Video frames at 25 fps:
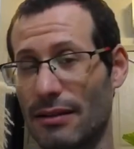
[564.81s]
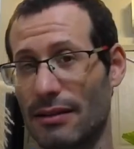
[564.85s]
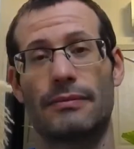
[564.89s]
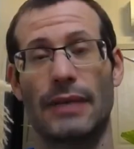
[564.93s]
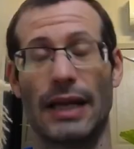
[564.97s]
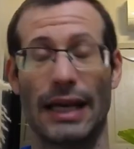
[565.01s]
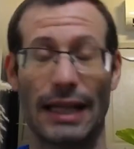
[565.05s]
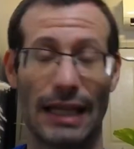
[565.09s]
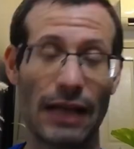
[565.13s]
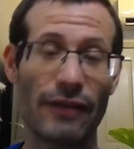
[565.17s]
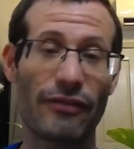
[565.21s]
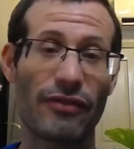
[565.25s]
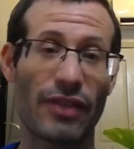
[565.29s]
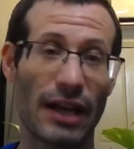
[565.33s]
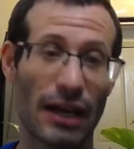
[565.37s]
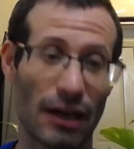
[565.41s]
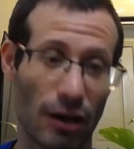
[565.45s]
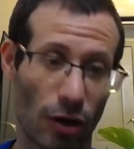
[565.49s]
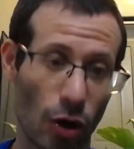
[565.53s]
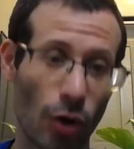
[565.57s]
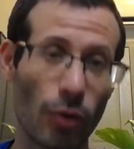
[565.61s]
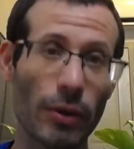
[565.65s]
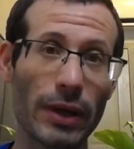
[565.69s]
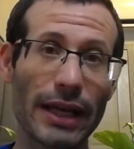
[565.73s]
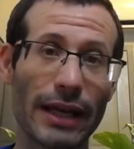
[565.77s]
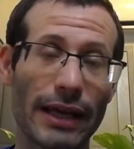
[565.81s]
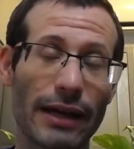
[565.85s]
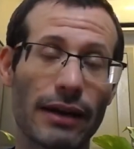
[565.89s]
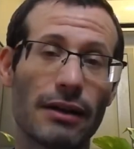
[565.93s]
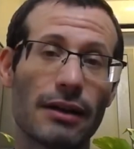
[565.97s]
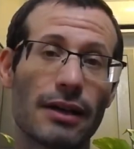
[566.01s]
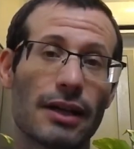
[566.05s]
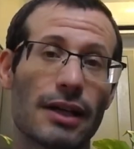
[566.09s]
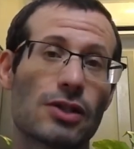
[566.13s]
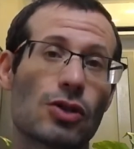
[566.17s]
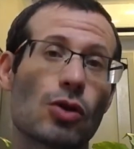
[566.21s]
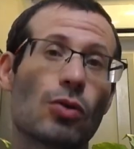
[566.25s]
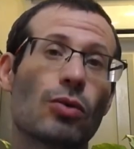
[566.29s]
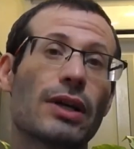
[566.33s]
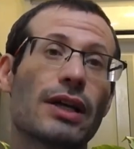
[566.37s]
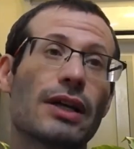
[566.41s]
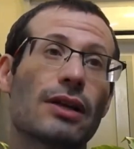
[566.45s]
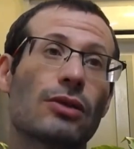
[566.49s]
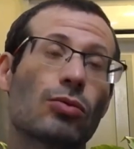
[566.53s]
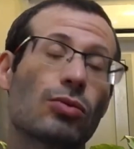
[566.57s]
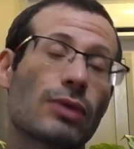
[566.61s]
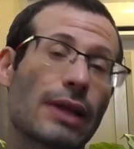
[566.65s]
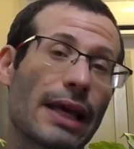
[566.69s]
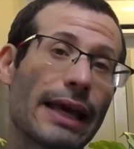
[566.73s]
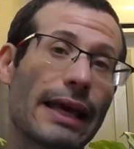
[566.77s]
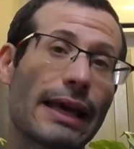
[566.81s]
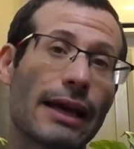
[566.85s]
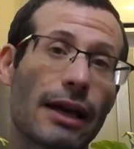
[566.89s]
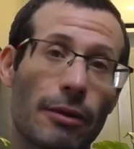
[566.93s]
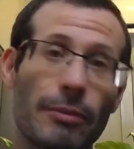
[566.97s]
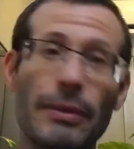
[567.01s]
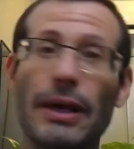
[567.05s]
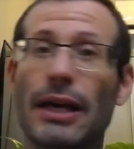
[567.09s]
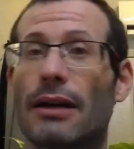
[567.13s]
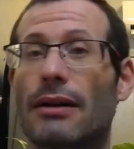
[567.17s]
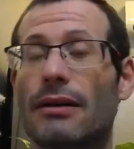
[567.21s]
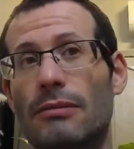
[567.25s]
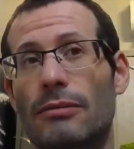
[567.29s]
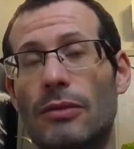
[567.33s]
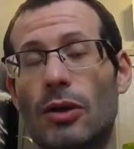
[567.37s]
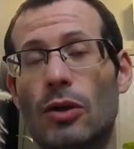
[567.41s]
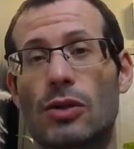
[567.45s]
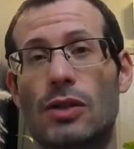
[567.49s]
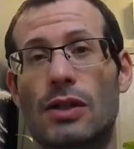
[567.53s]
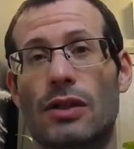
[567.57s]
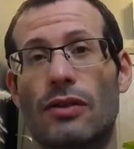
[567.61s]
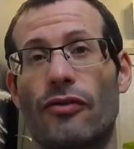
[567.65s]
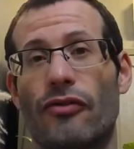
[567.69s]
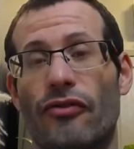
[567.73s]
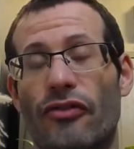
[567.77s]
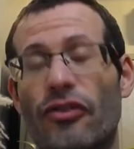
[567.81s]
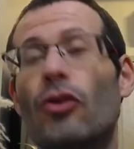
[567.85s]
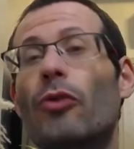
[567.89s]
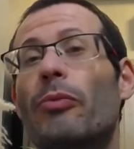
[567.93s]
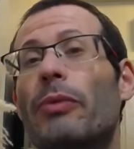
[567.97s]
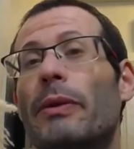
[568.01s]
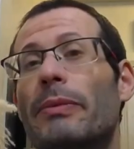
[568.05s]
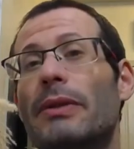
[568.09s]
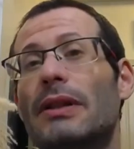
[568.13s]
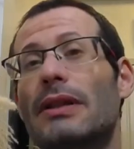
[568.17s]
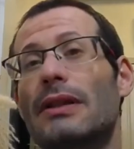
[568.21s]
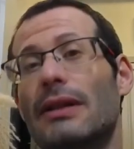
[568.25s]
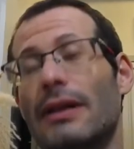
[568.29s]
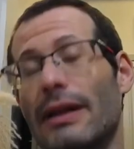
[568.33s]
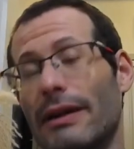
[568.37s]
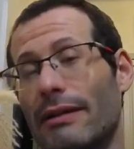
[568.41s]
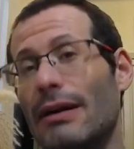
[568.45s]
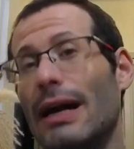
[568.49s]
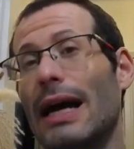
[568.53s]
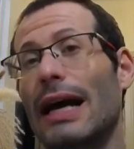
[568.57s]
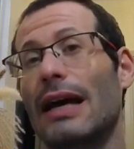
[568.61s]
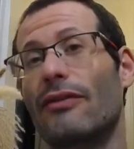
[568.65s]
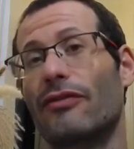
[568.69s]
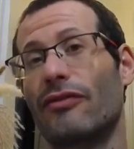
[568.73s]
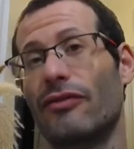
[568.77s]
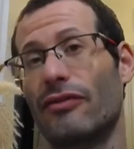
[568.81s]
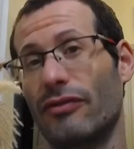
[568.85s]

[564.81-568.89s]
And if they're going here, it's only to take me because few people arrive